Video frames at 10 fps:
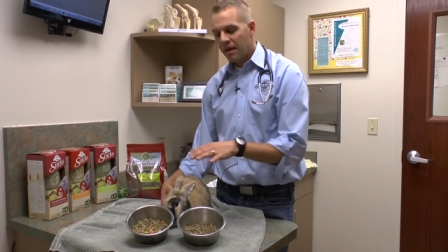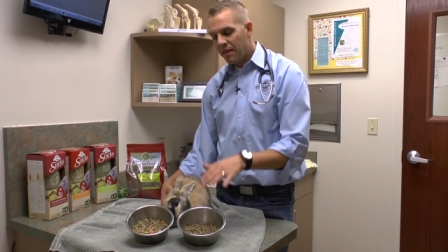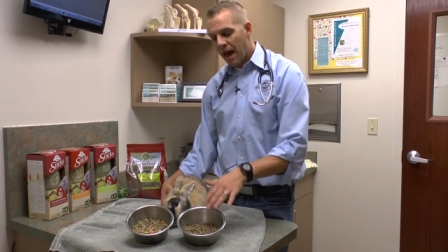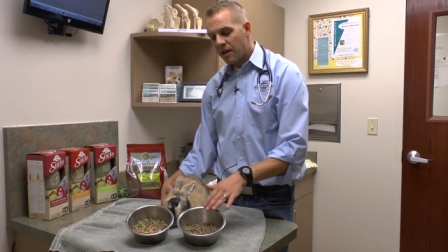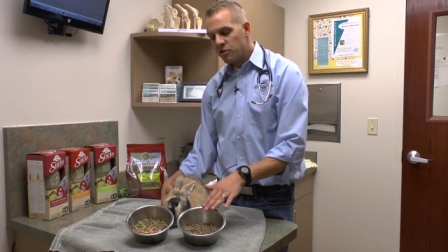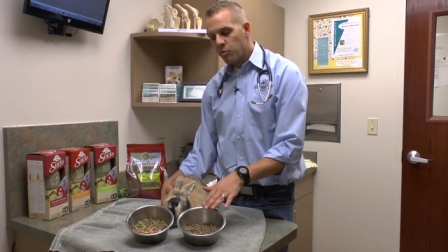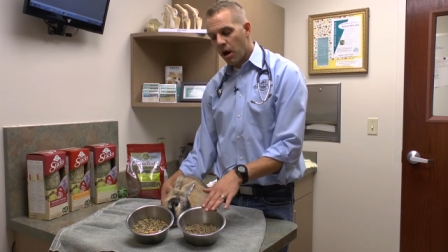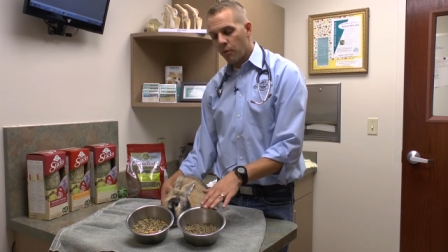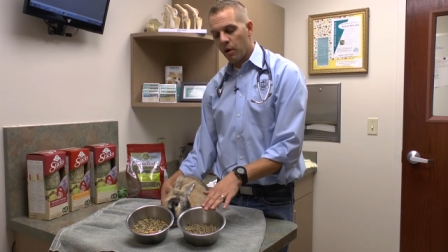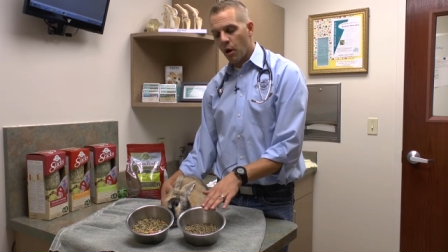That is
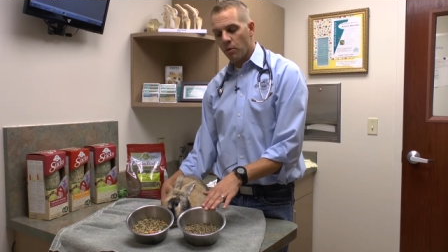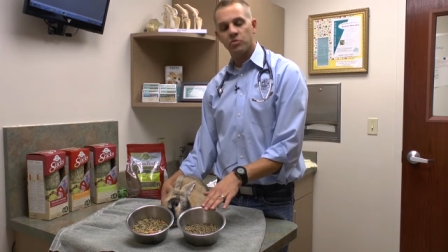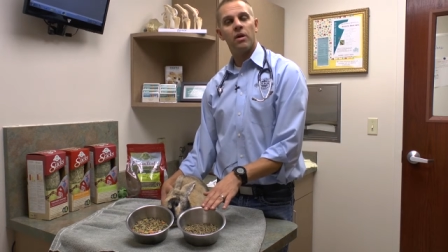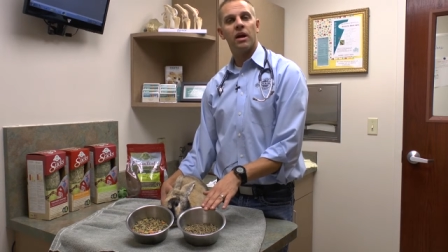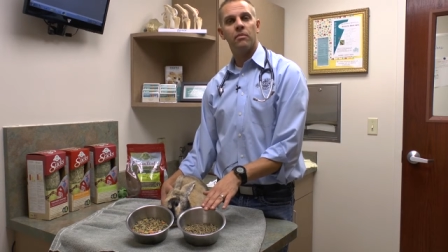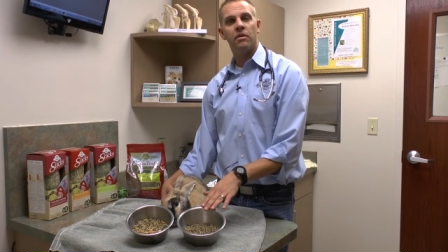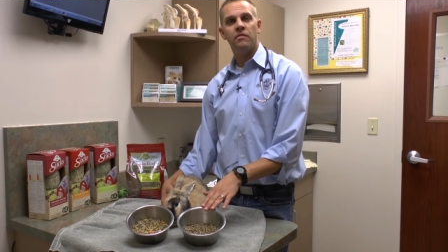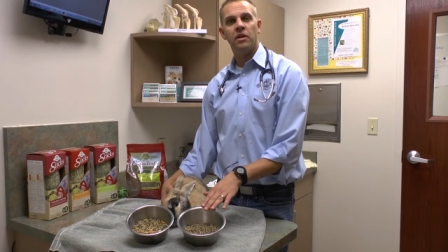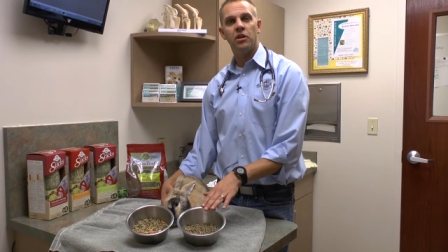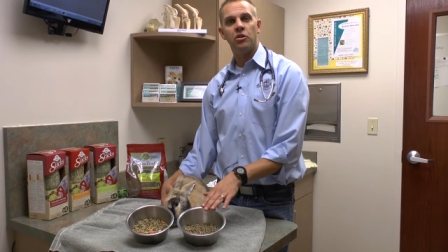why we always recommend
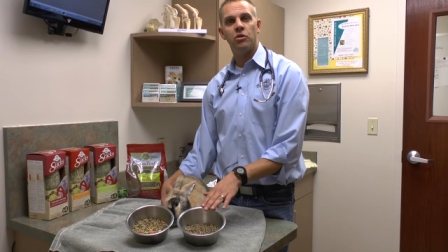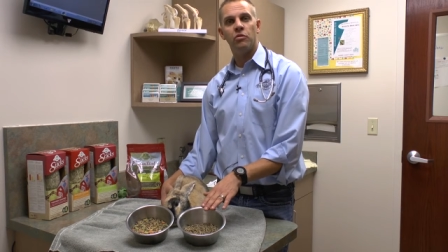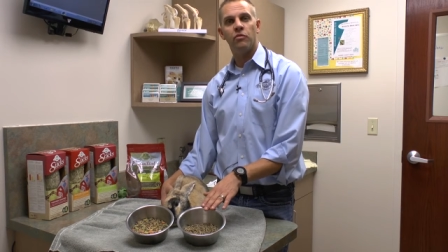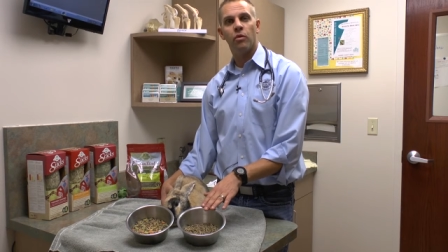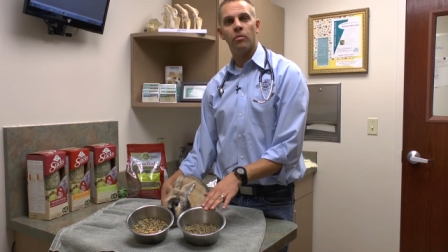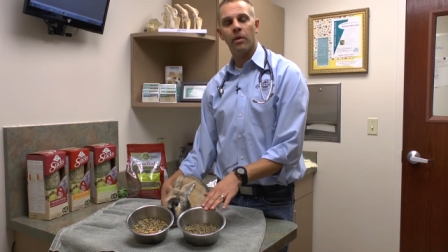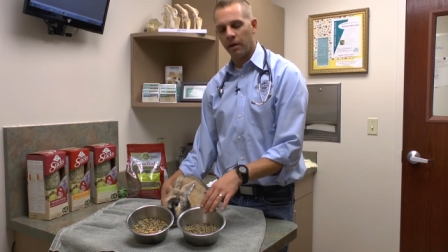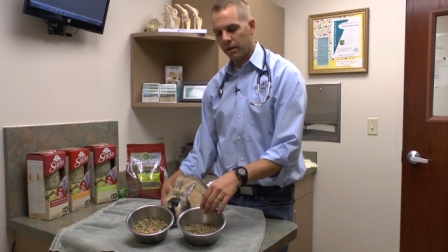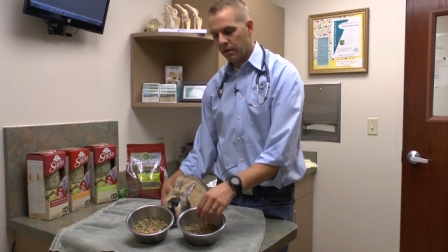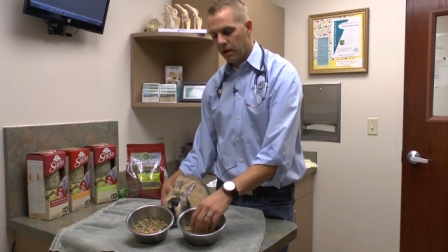feeding a uniform pellet.